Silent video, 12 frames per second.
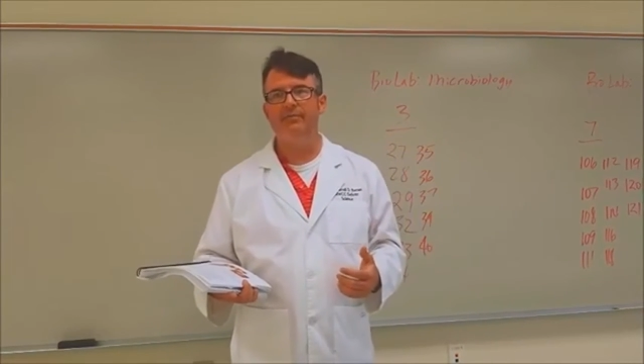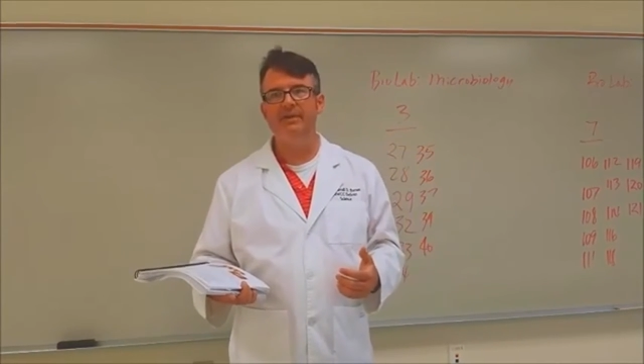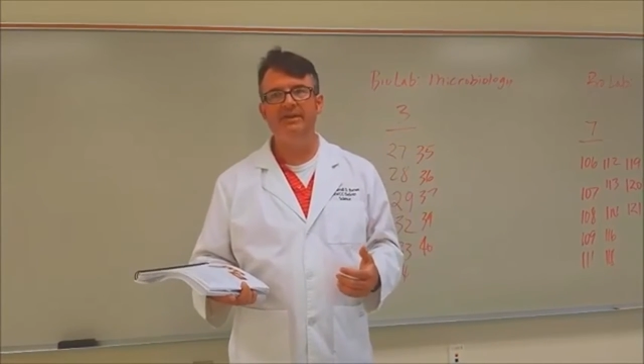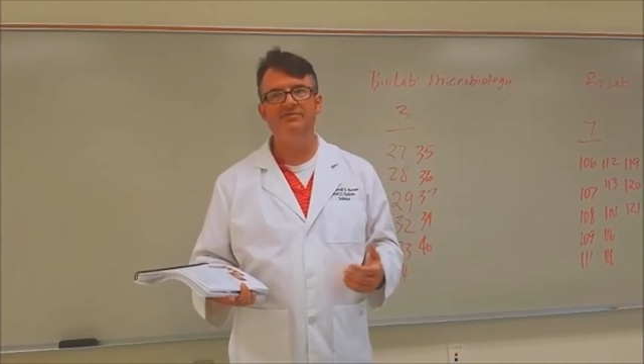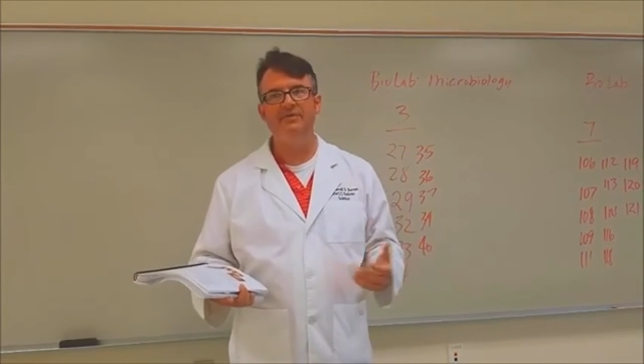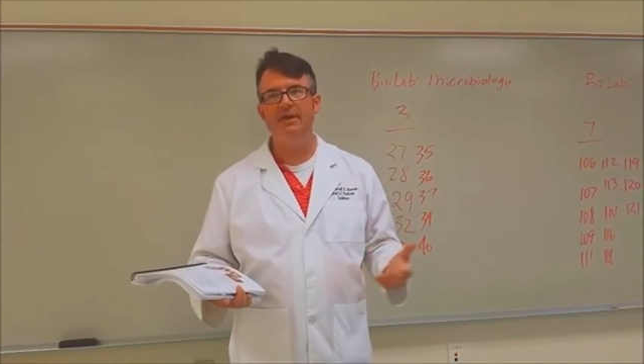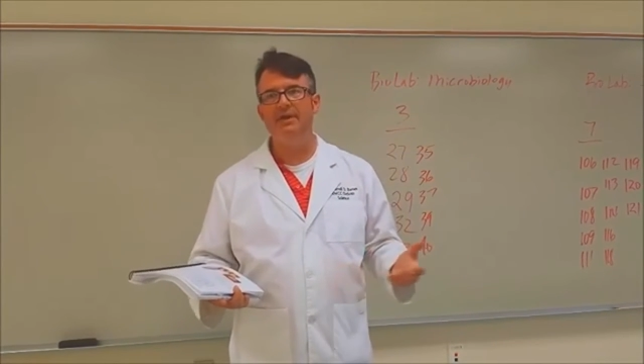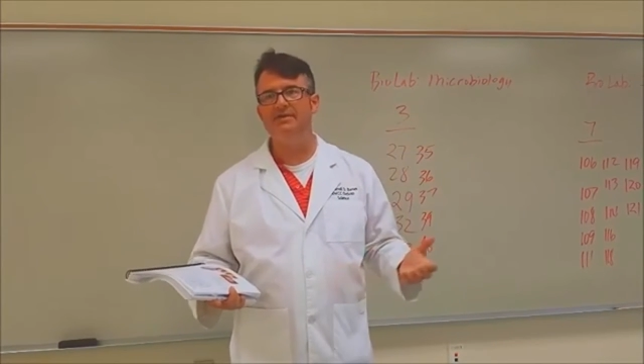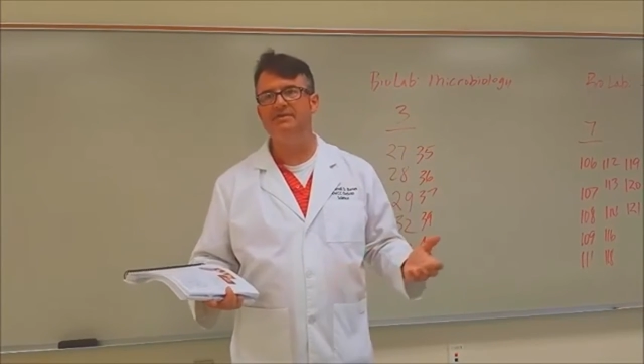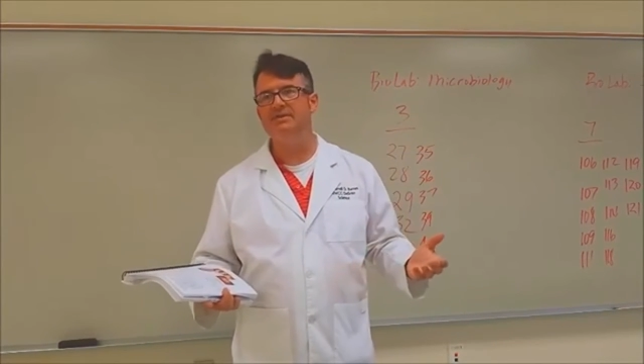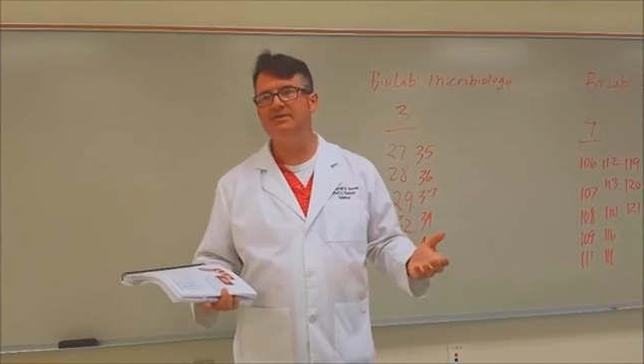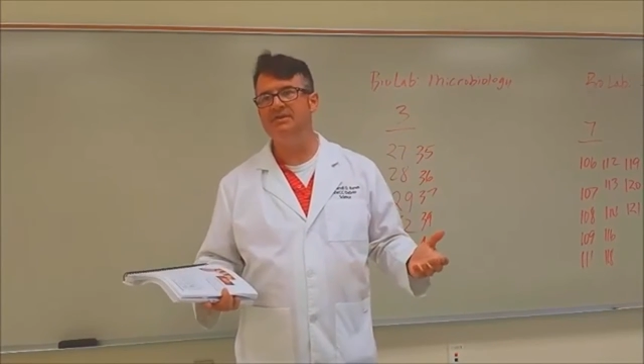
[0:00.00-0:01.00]
It's
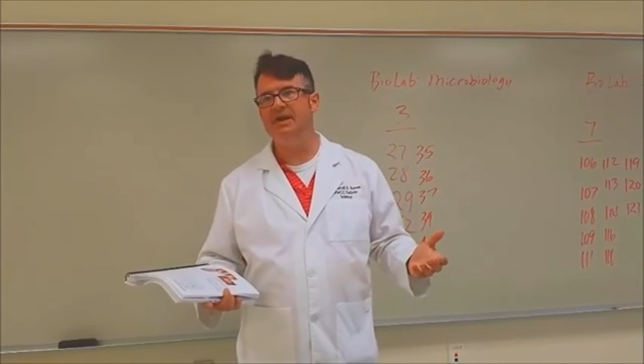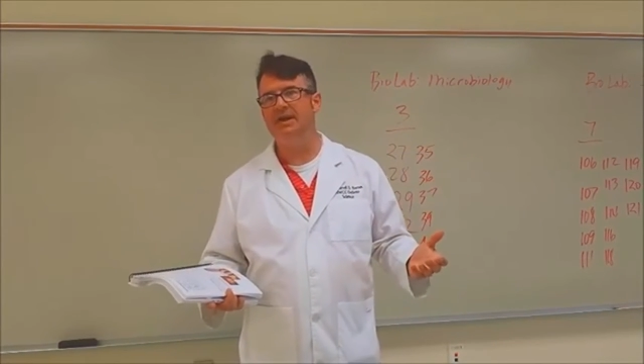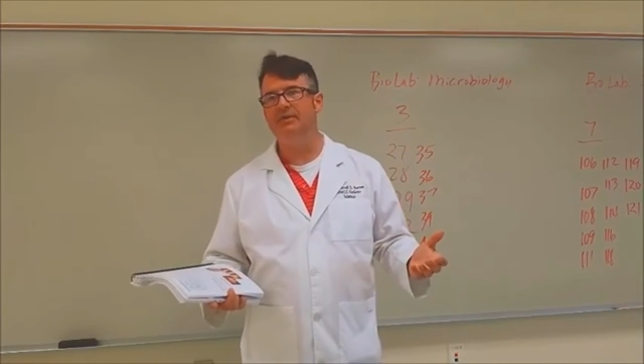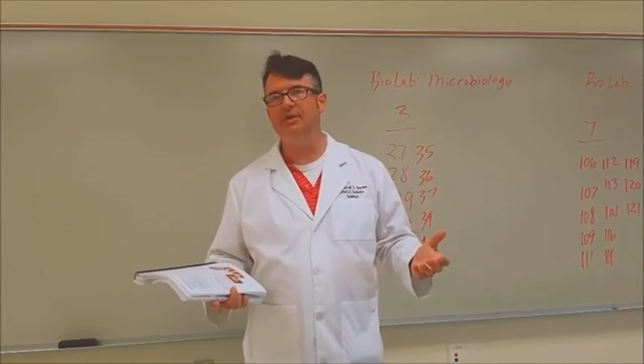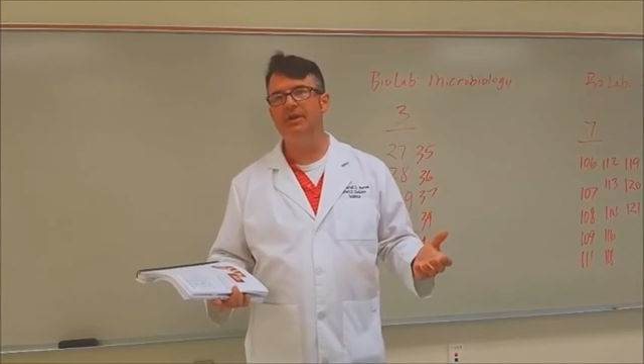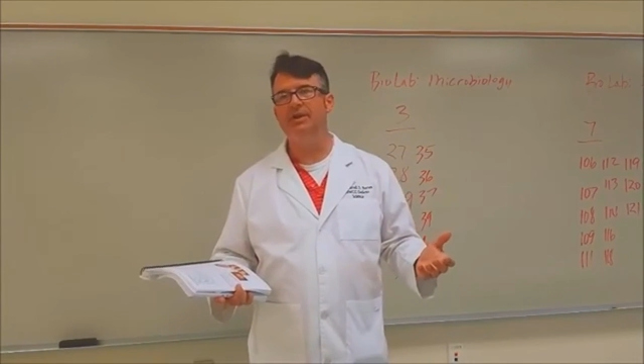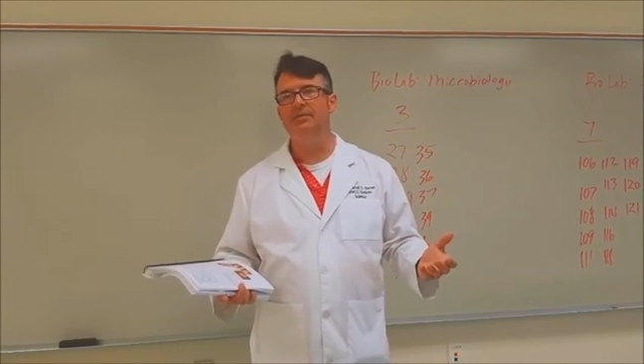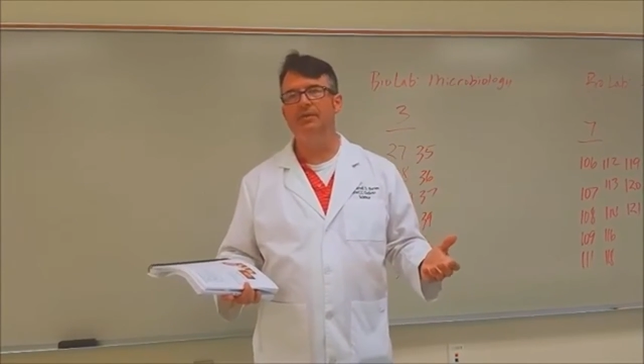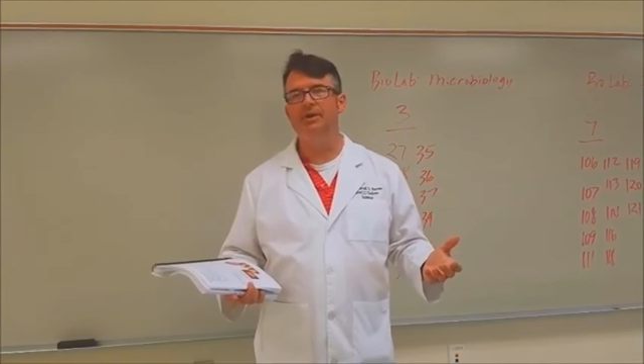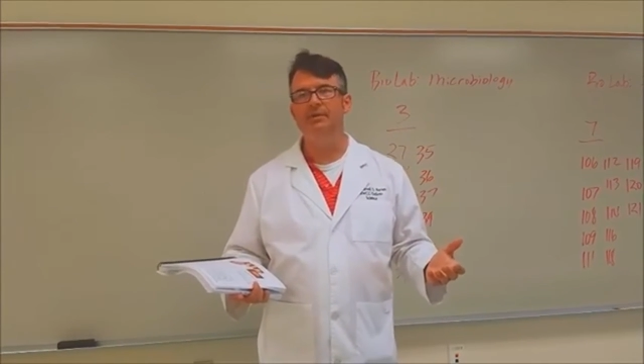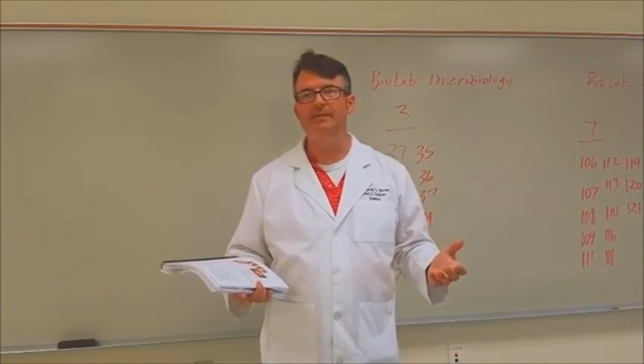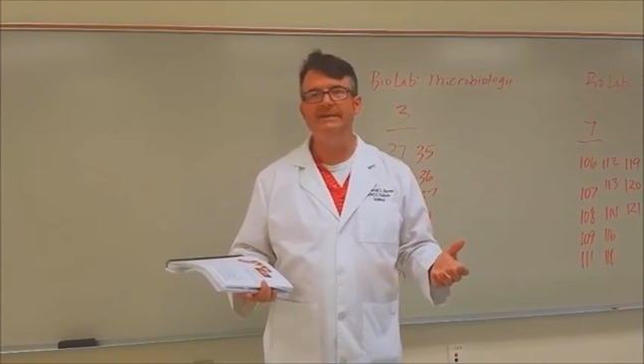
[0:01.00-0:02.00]
false. It's not really a
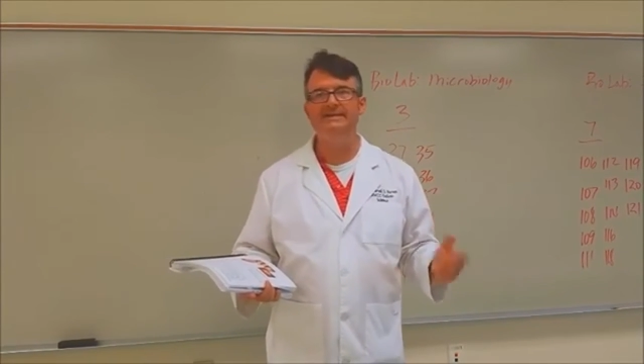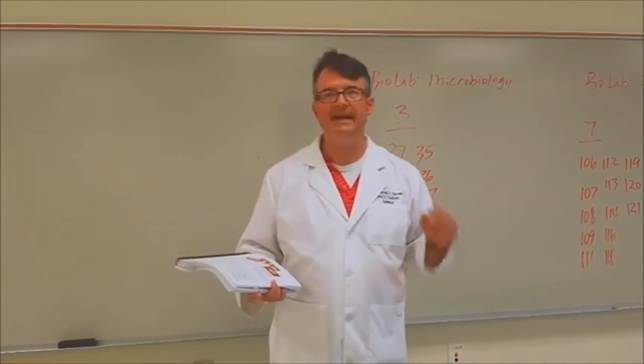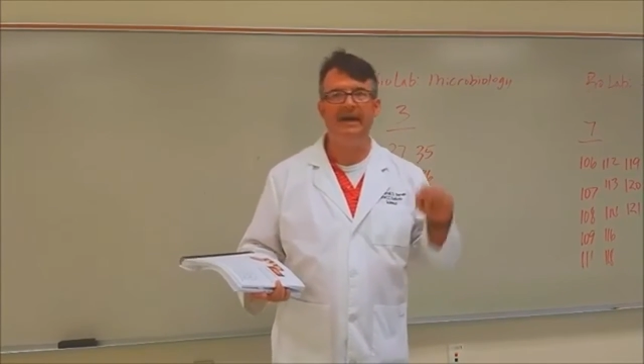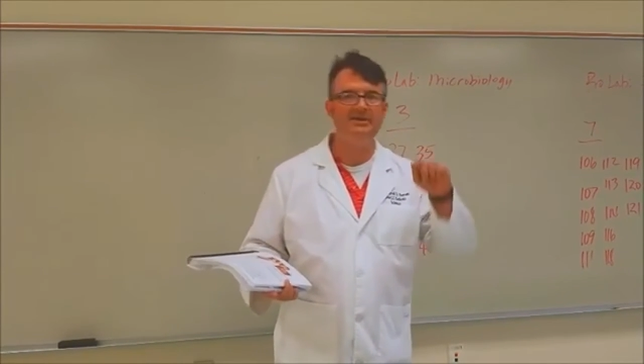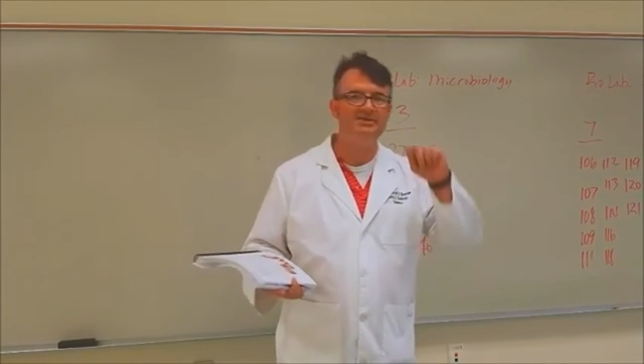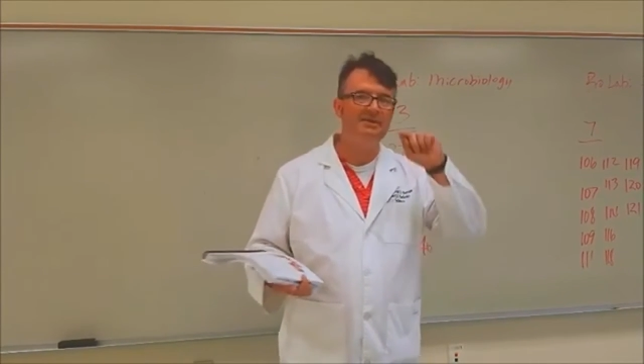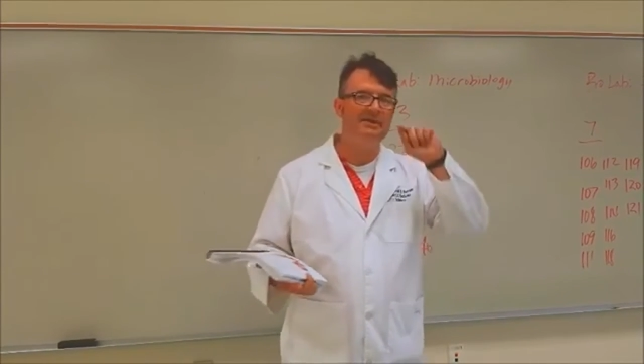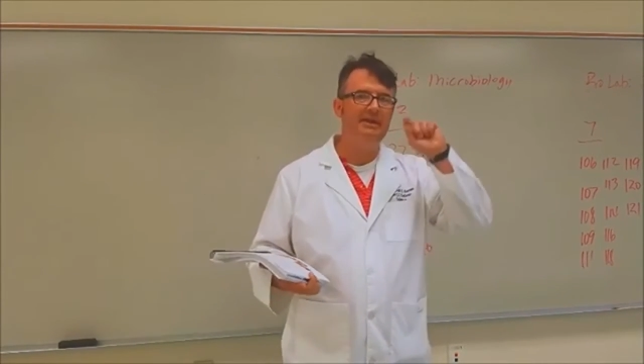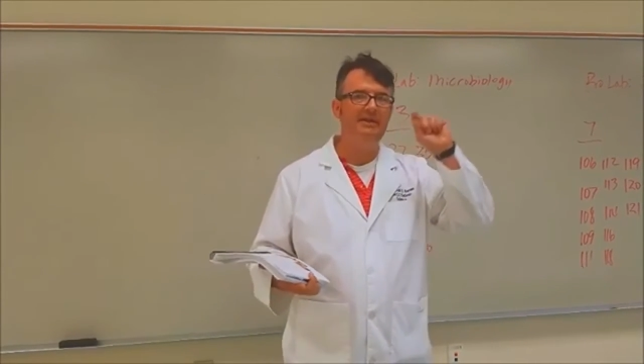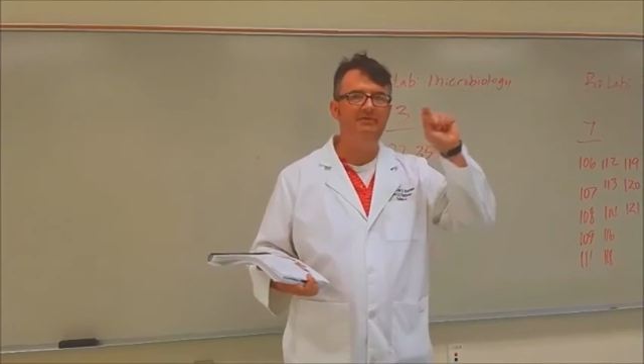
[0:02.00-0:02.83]
worm. It's actually